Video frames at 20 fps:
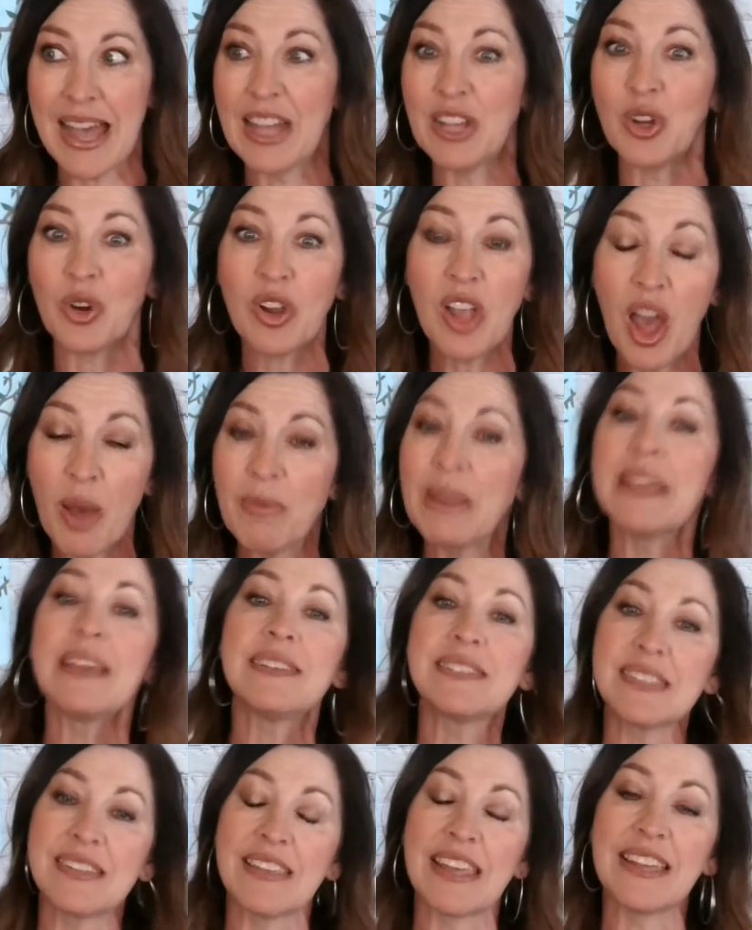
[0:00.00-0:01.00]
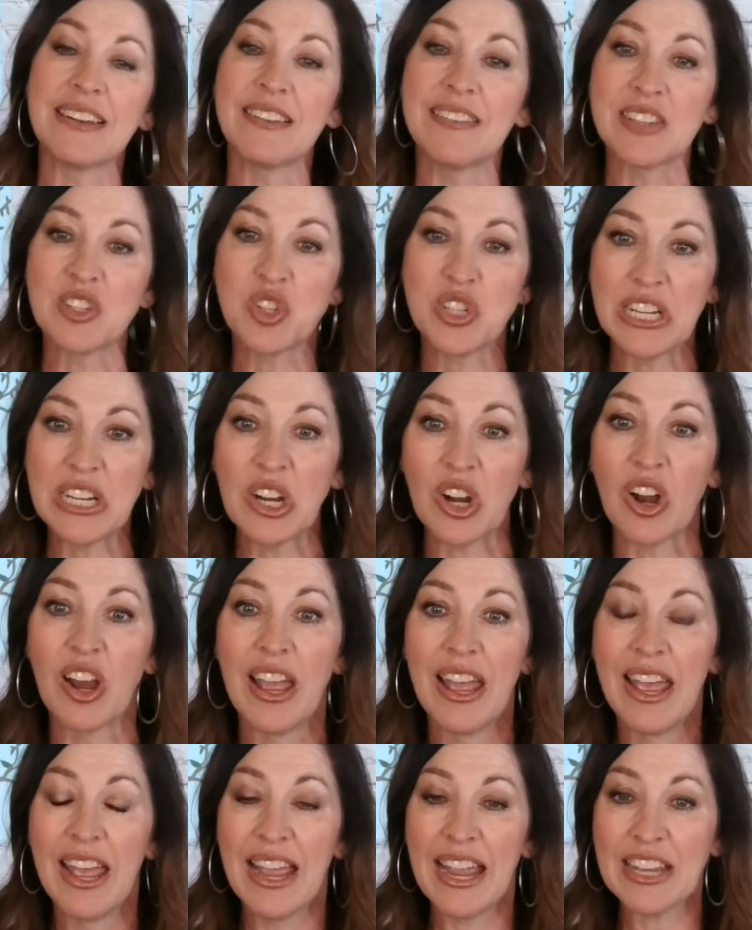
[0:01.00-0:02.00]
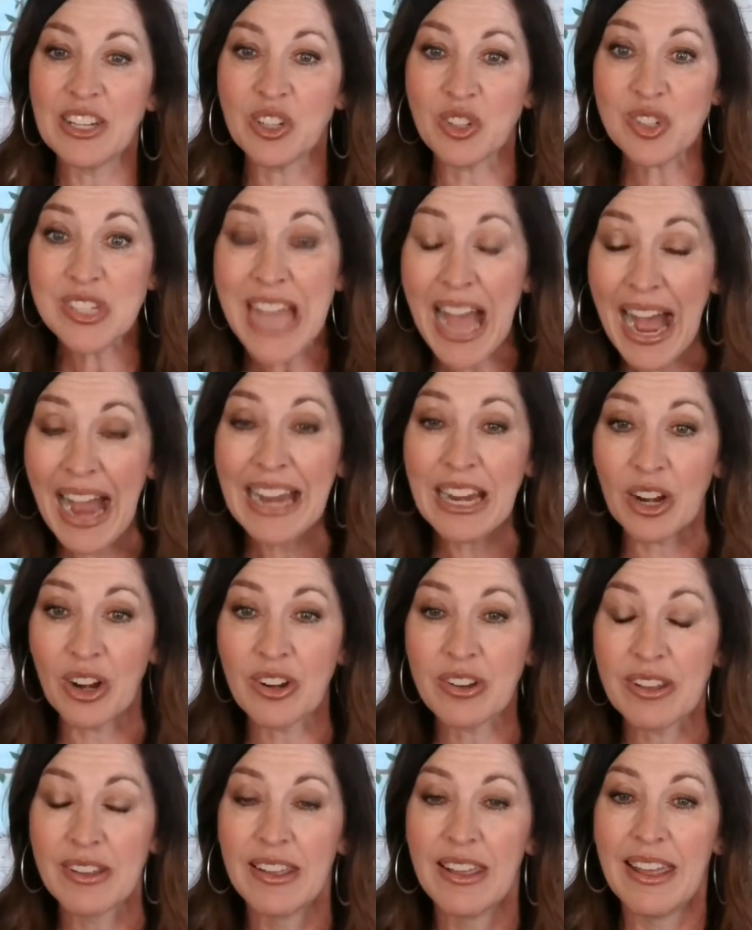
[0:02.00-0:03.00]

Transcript: And you're coming into the end of this year and you're tired.